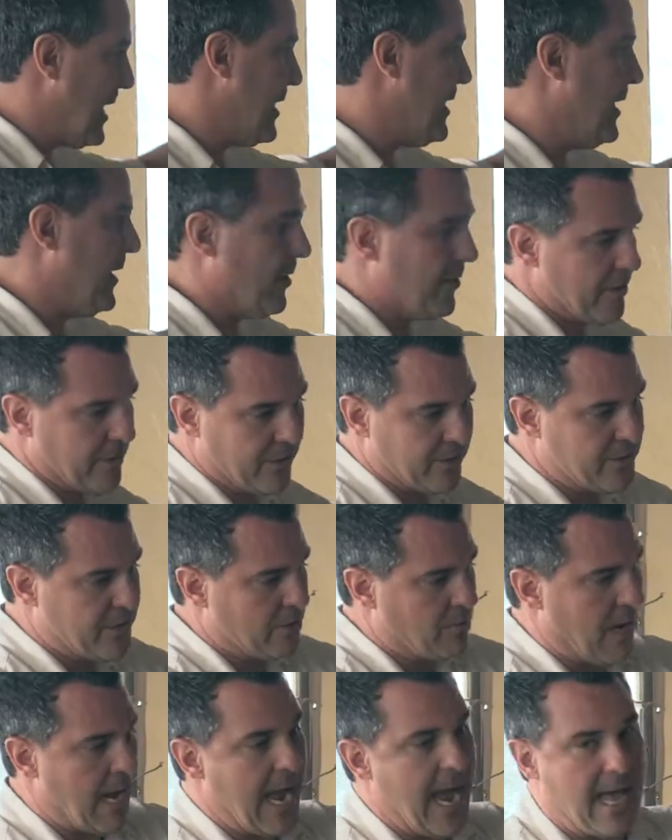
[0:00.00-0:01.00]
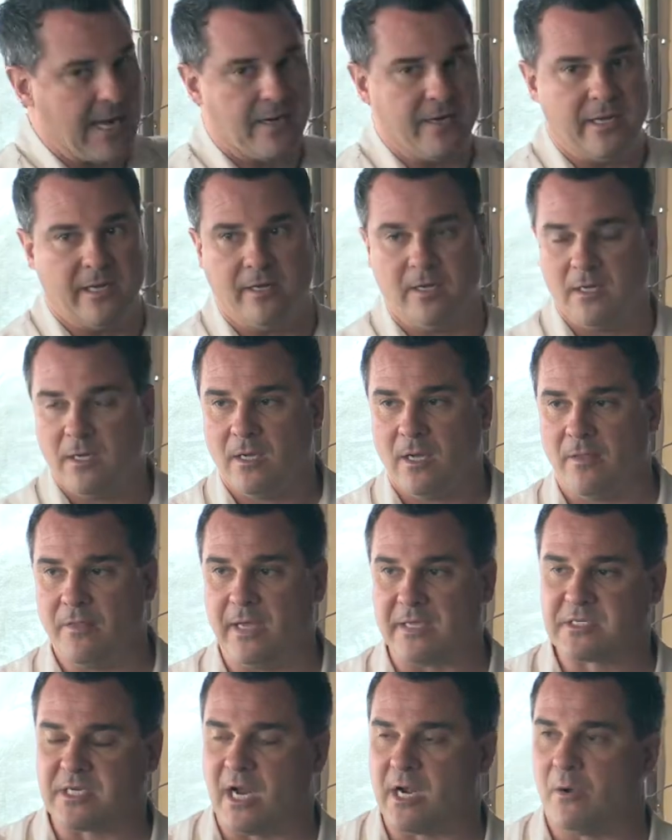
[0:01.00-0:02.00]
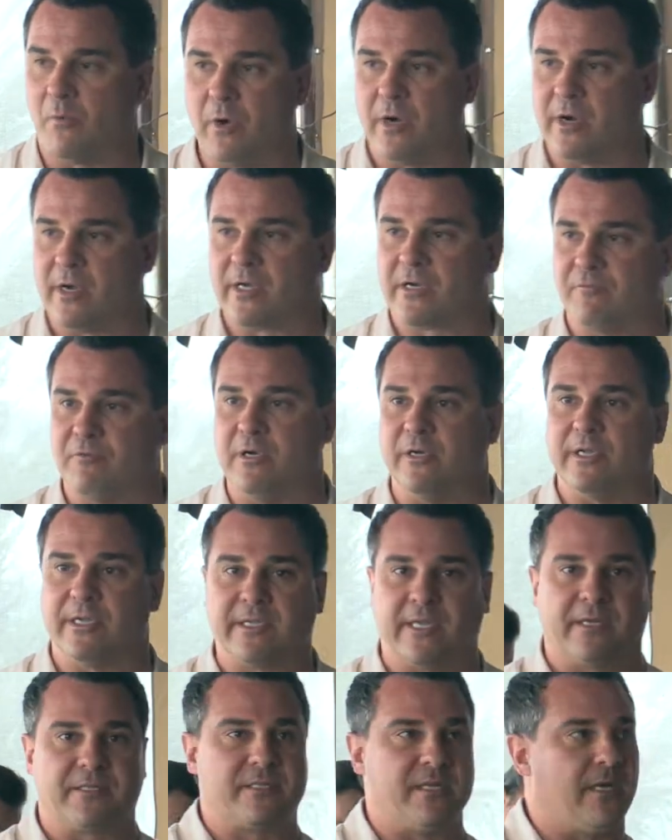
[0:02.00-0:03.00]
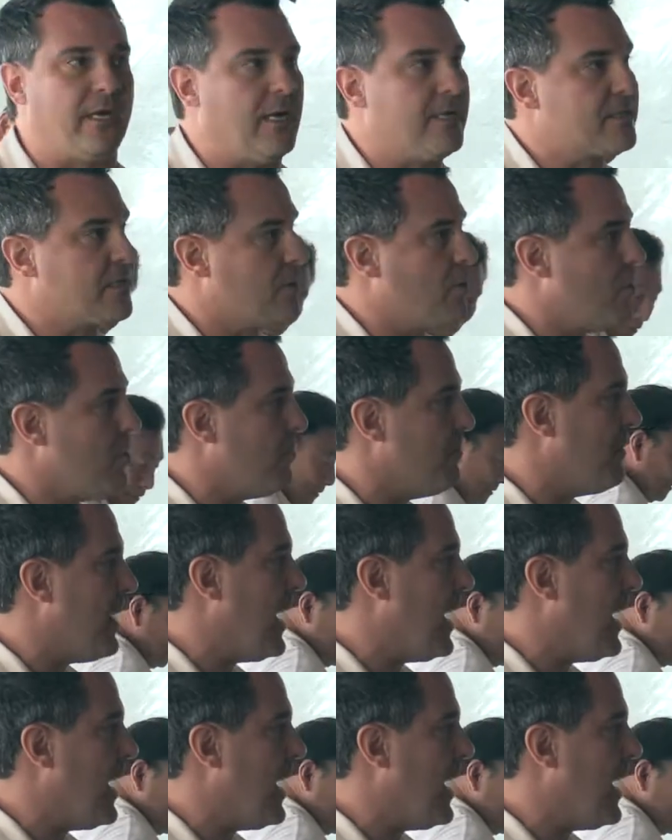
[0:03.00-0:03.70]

at here, year 2 I added it. And that's kind of where it really kicked in. I said, oh